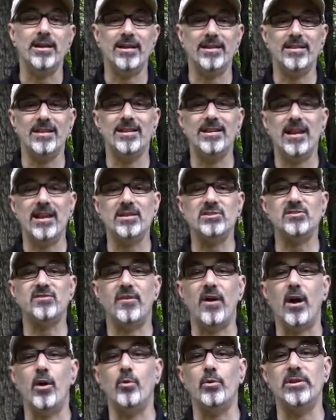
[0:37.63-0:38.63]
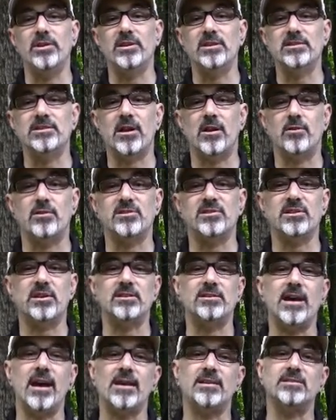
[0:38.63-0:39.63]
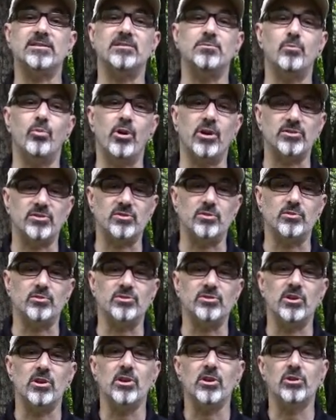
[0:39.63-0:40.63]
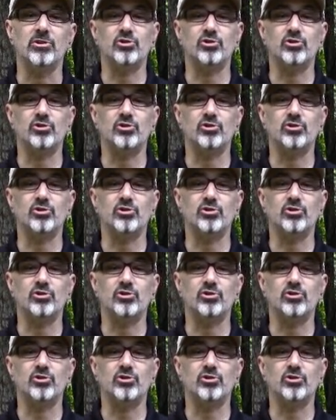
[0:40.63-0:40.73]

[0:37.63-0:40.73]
in the days following the terrorist attacks in Brussels,